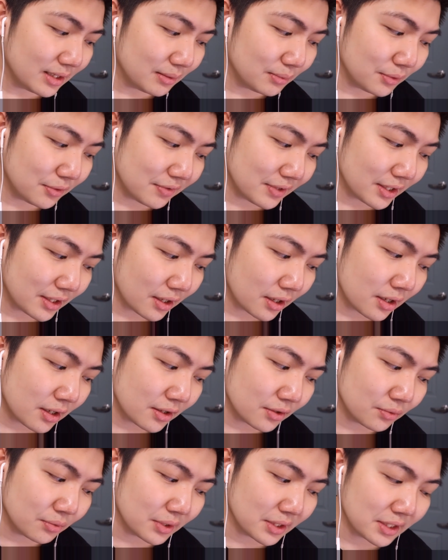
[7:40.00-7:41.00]
Moving
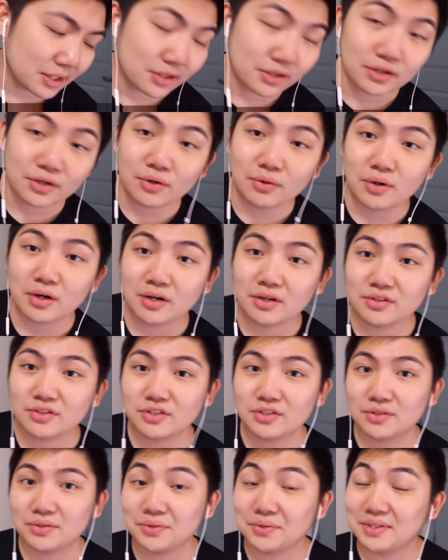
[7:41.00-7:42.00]
on, we're gonna go
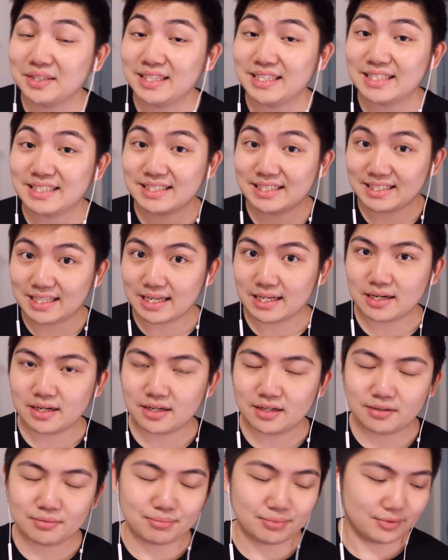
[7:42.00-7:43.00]
on to the
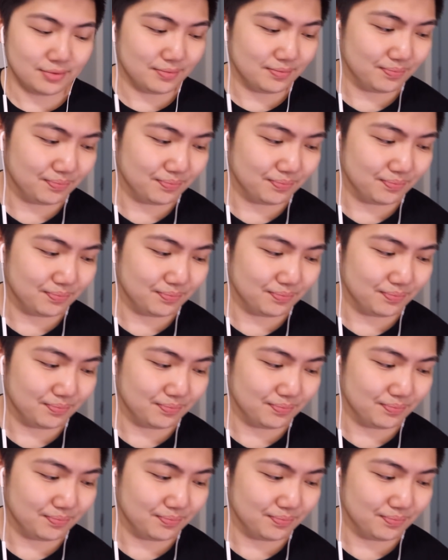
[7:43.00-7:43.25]
setup.